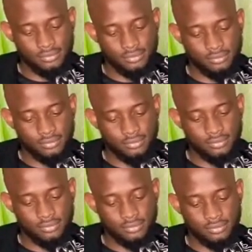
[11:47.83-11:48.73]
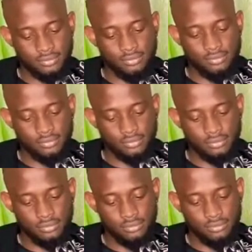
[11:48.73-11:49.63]

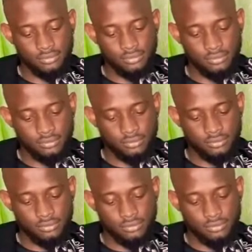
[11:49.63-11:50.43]
(not speaking)